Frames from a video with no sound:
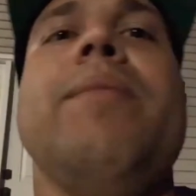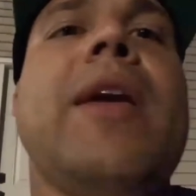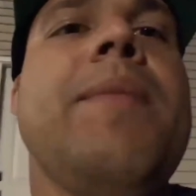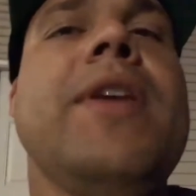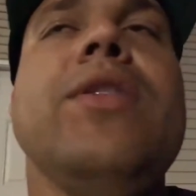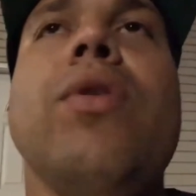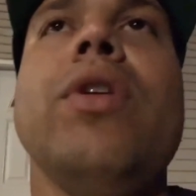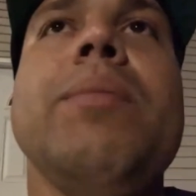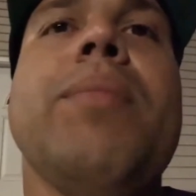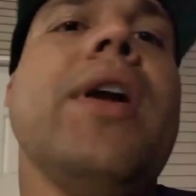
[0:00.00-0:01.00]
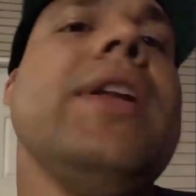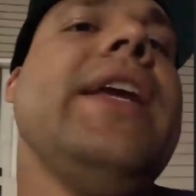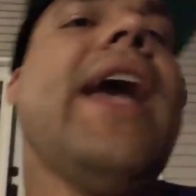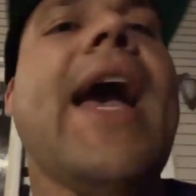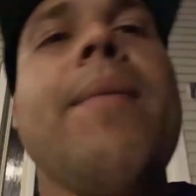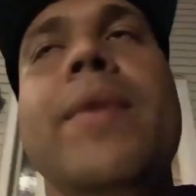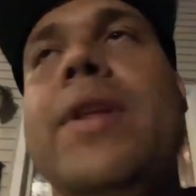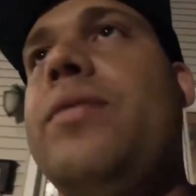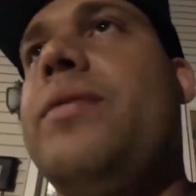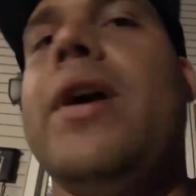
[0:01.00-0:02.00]
Maybe you only burned the
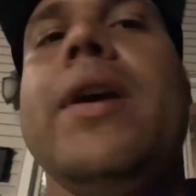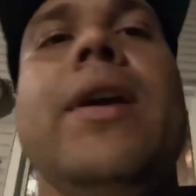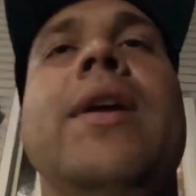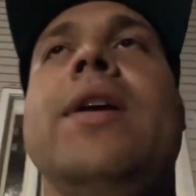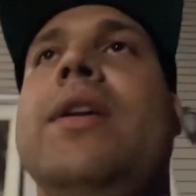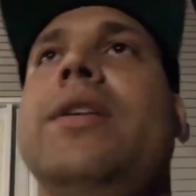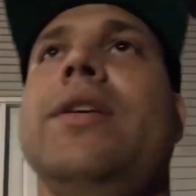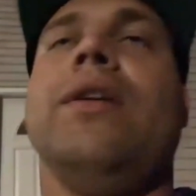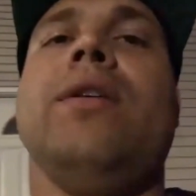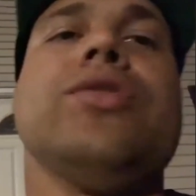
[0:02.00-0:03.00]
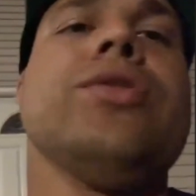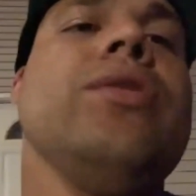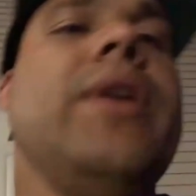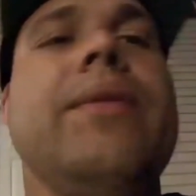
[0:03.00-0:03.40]
cabinets. Fuck it, screw it.